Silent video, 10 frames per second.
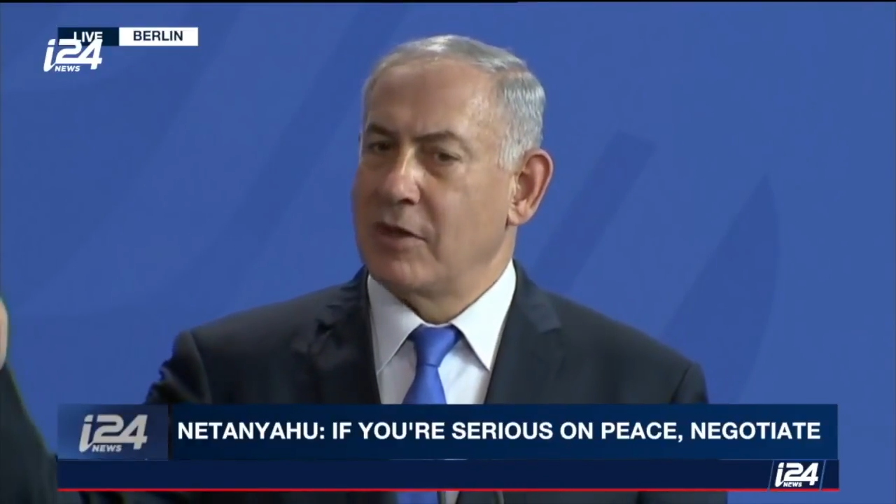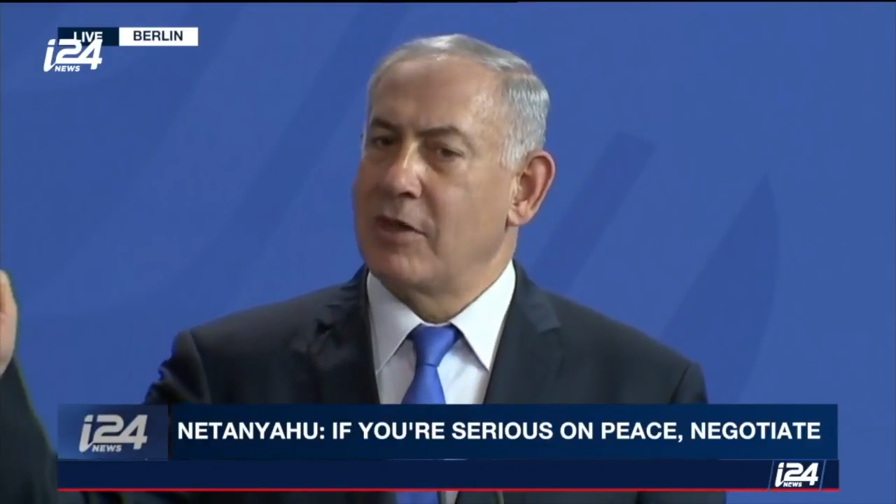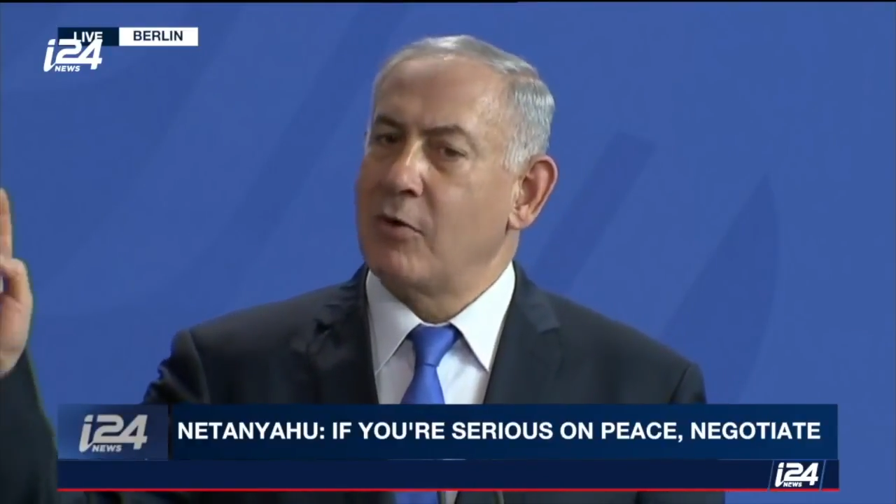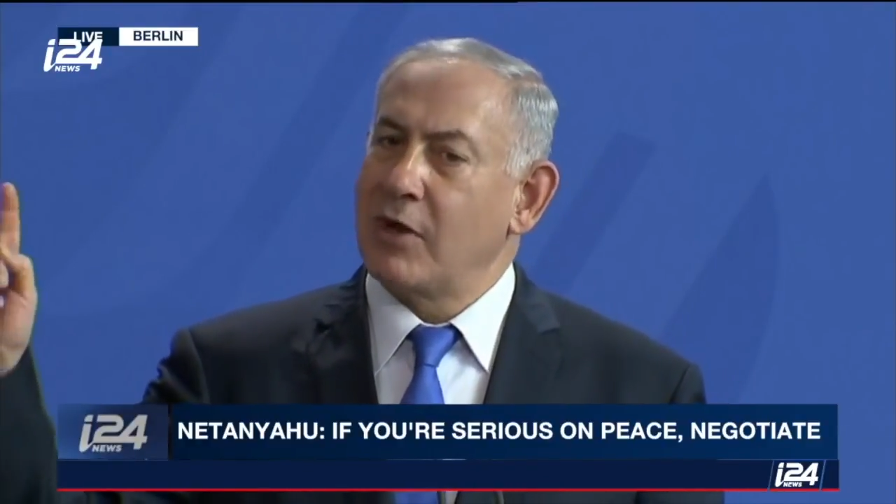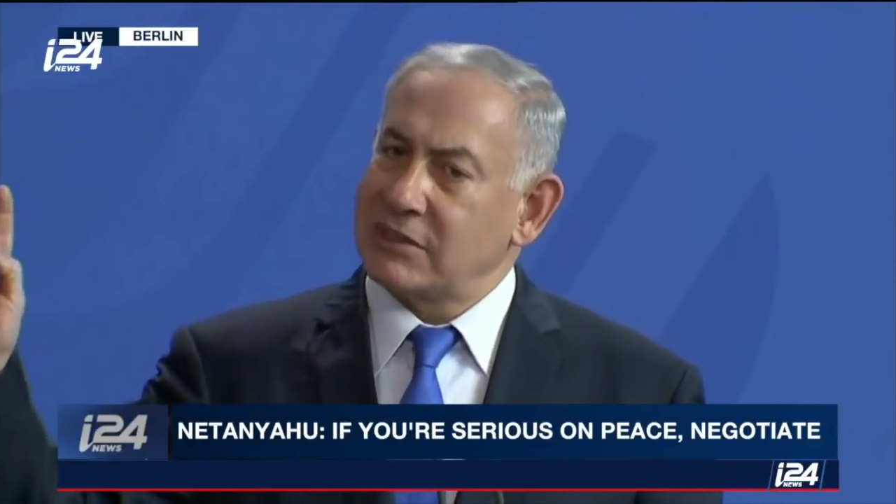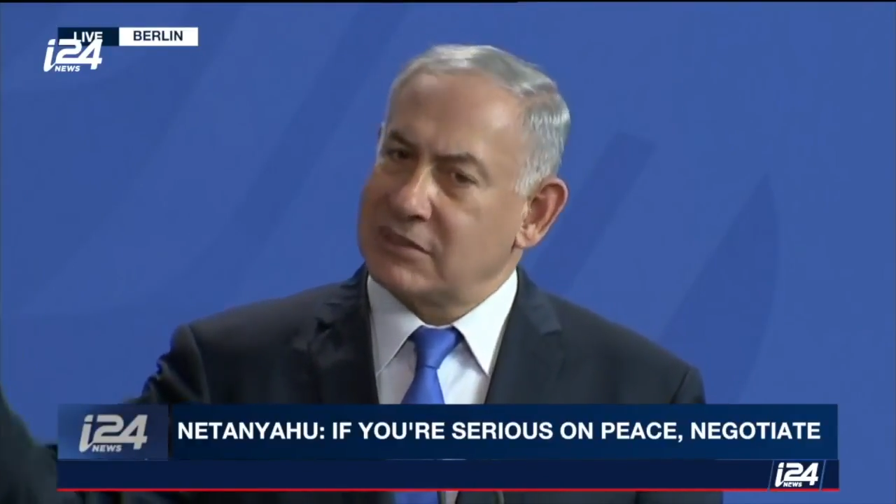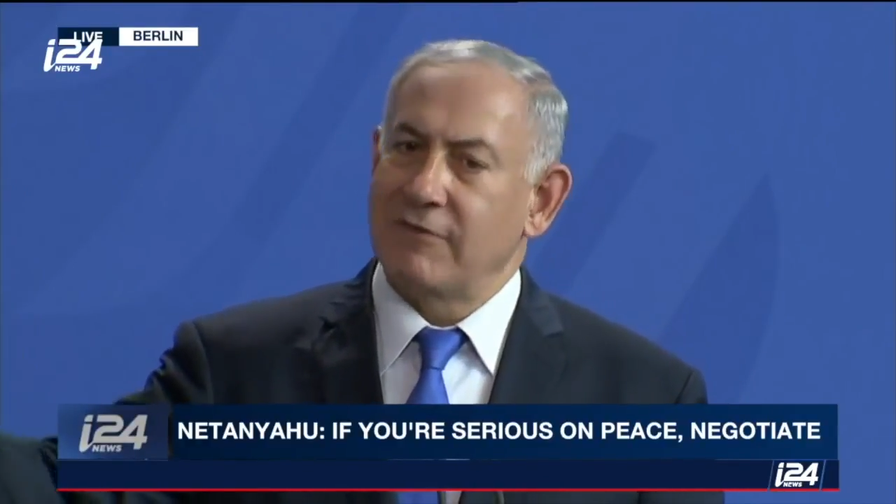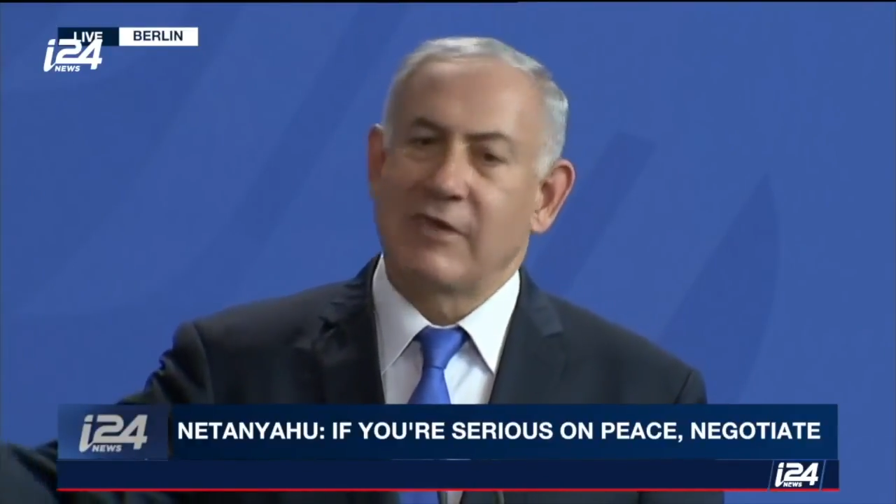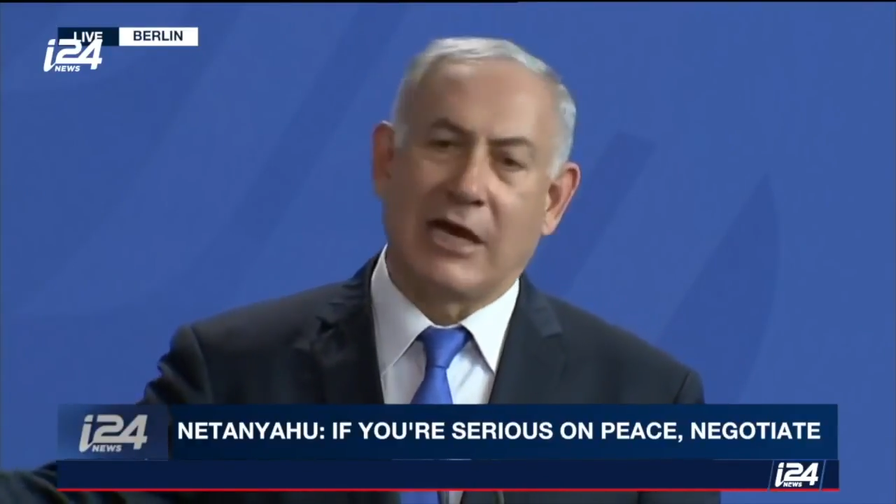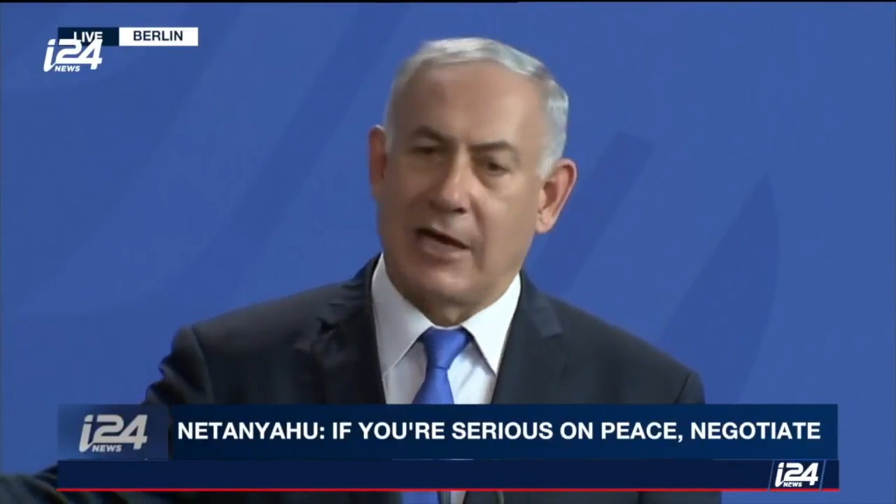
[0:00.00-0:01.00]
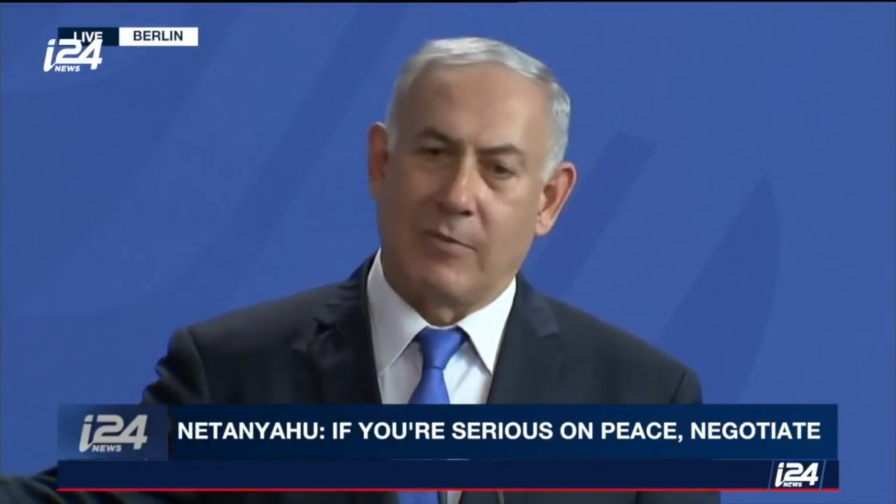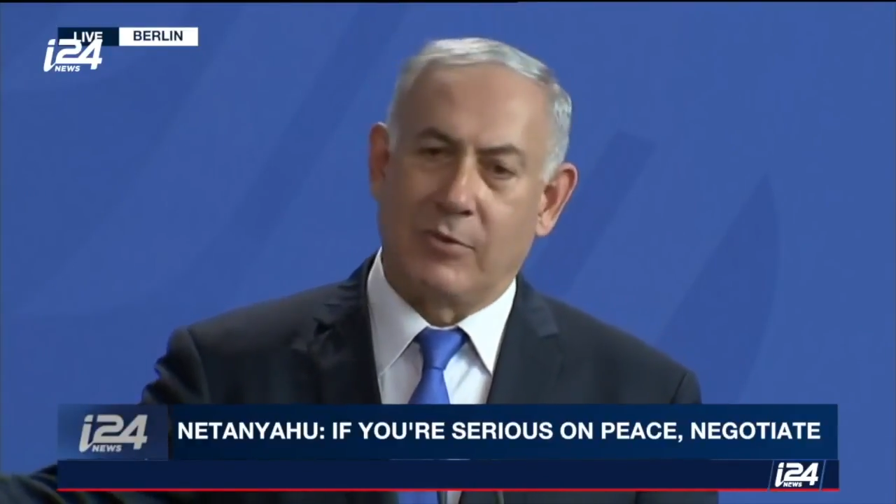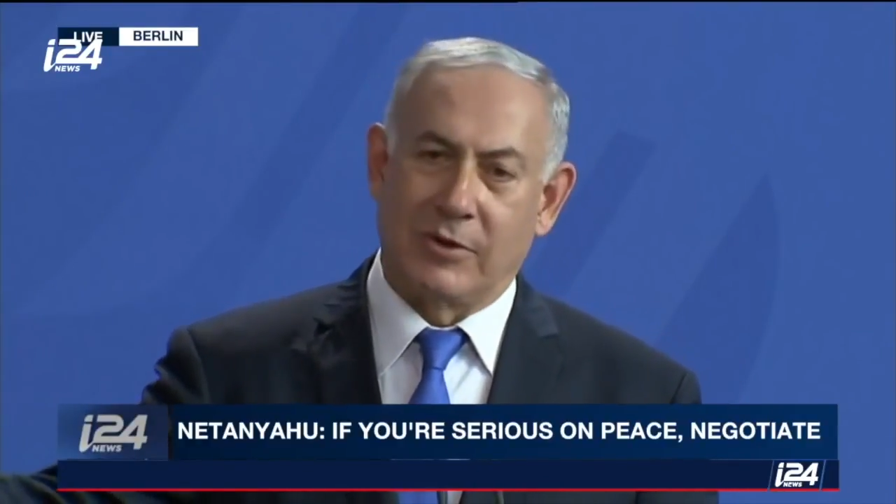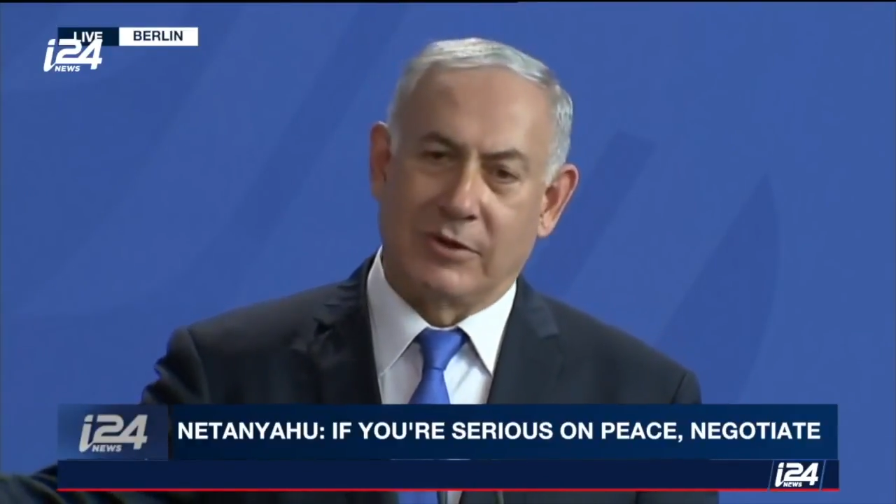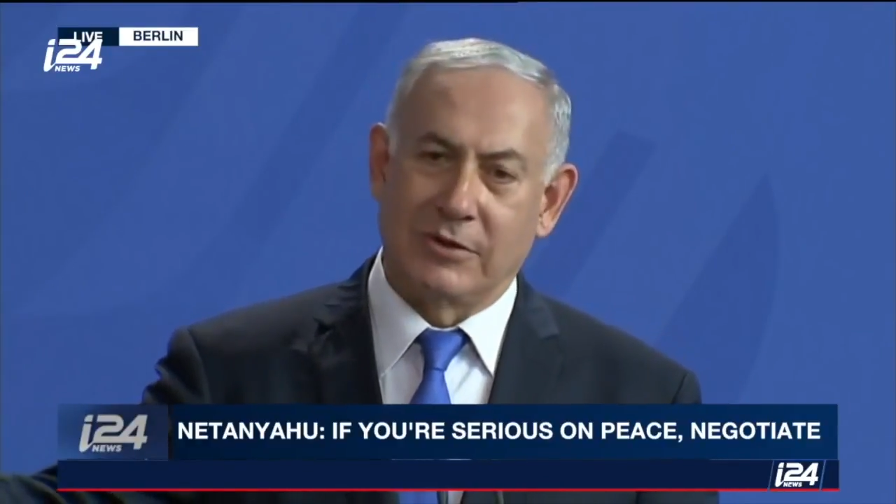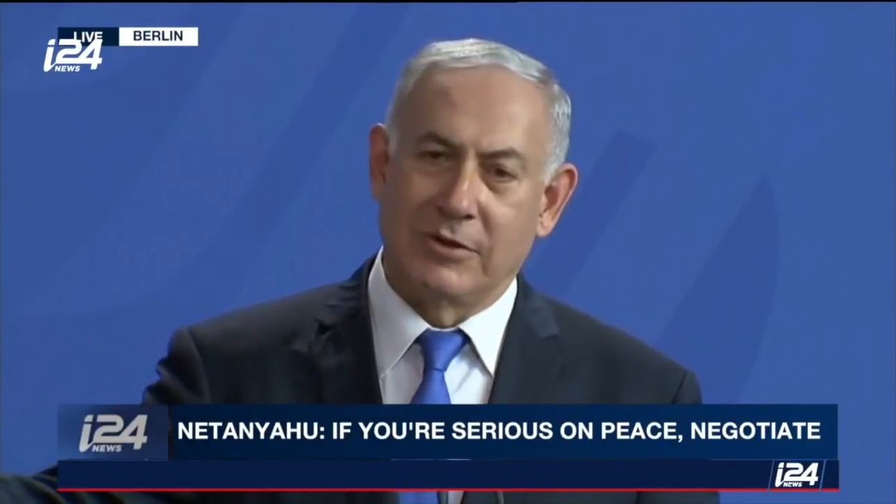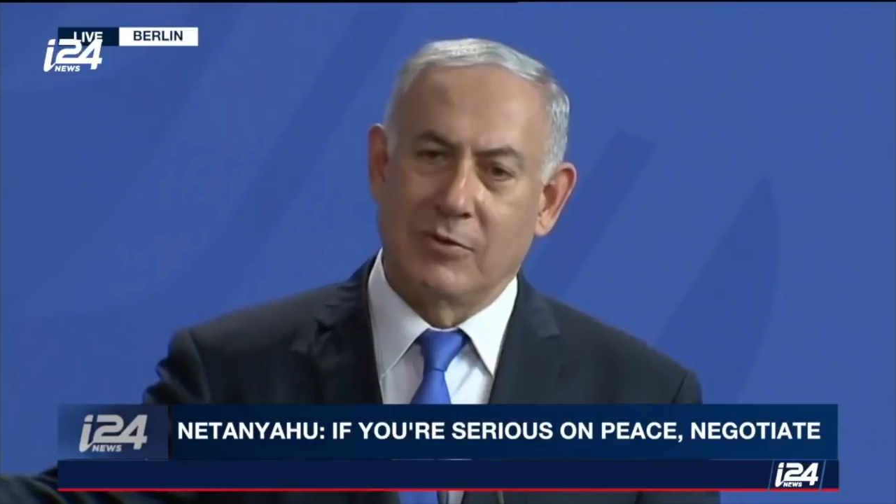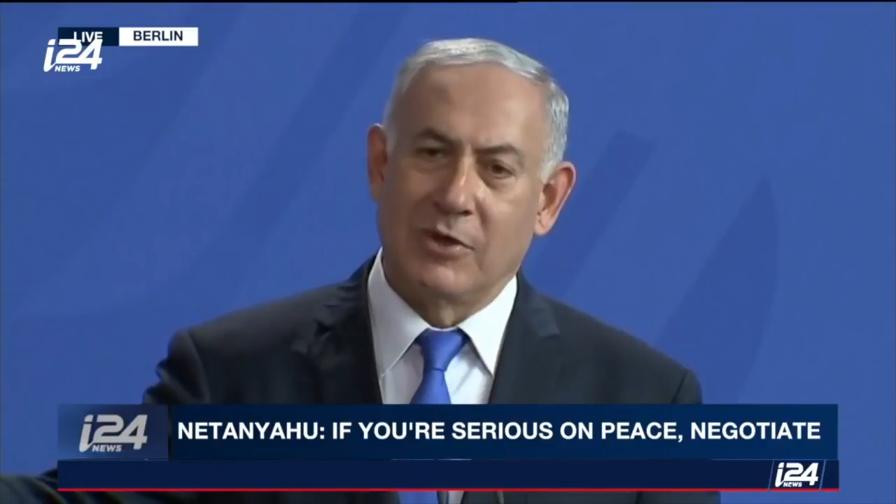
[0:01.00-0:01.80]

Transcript: with the rest of the Arab world,